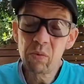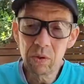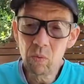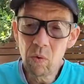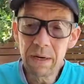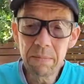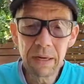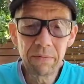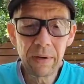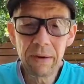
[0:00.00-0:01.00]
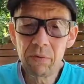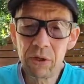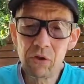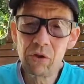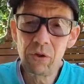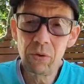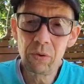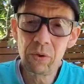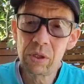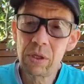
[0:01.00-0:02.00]
which was one of my favorite
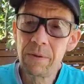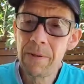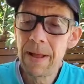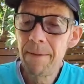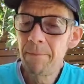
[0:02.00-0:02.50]
shoes,